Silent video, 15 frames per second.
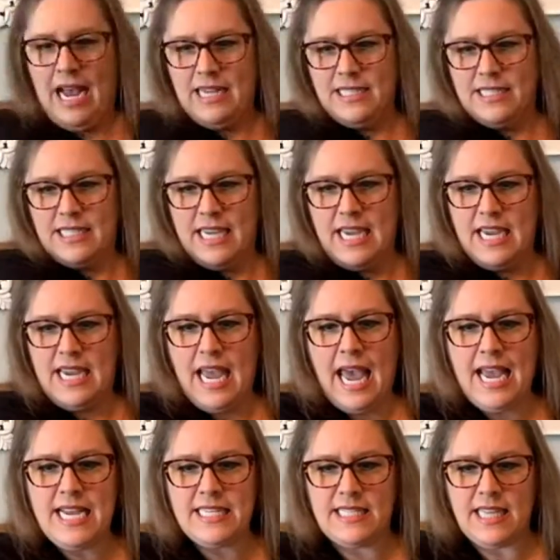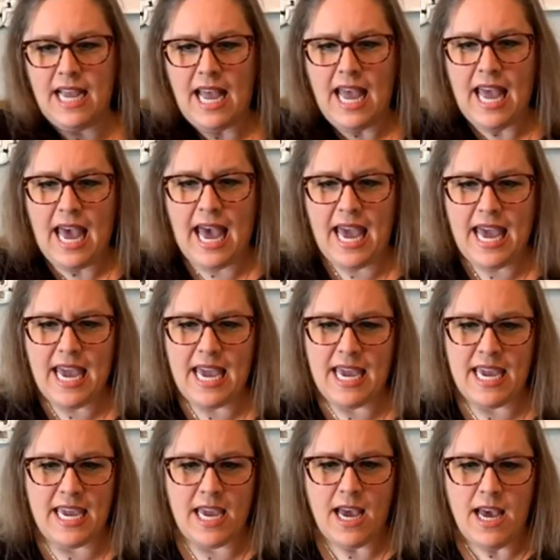I see. Hey,
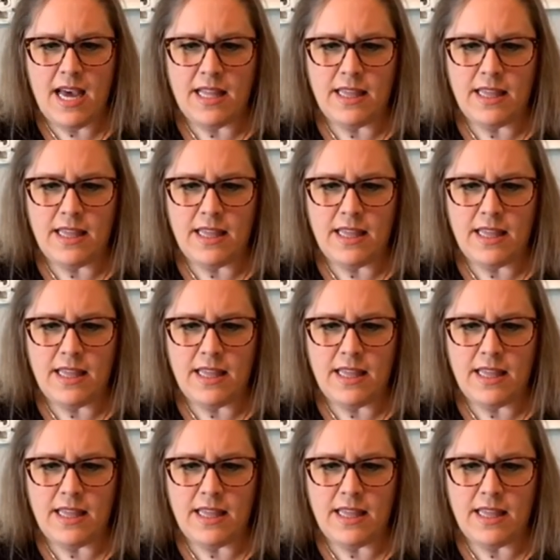hey,